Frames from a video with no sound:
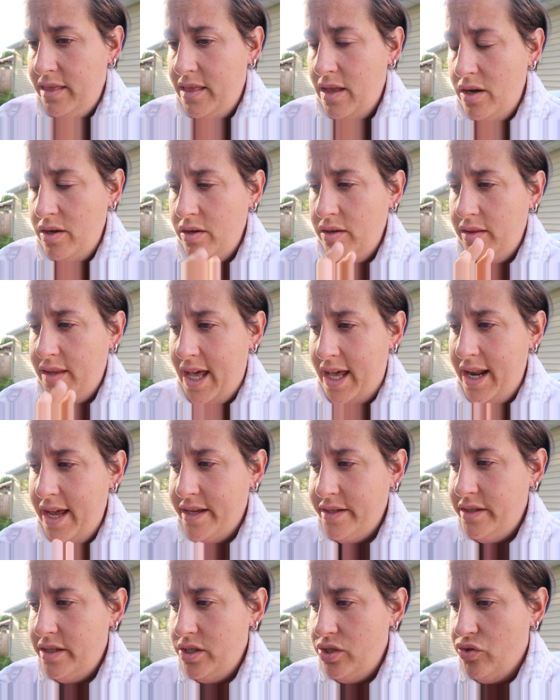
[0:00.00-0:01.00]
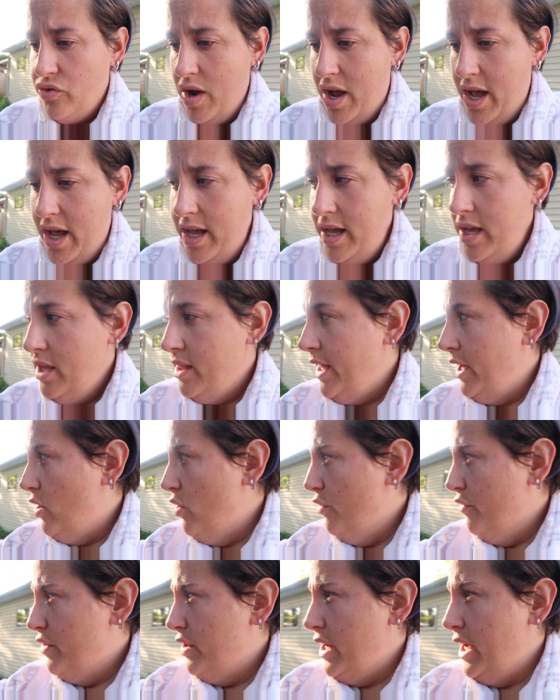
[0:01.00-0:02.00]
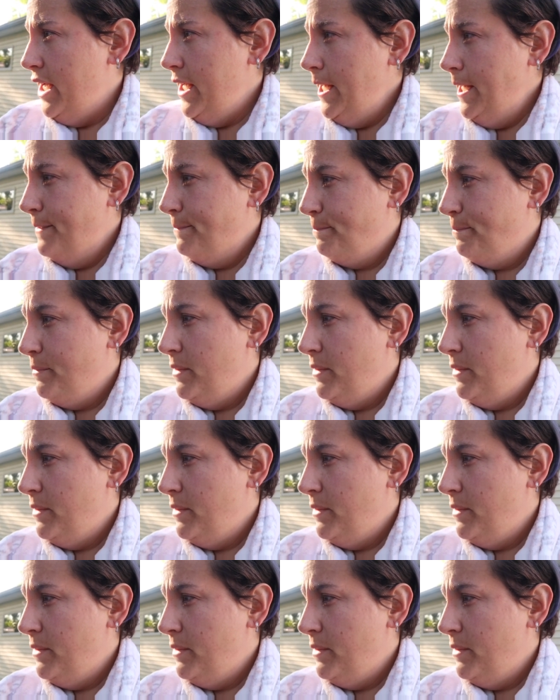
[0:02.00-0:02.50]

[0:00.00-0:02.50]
Then that has to dry like overnight.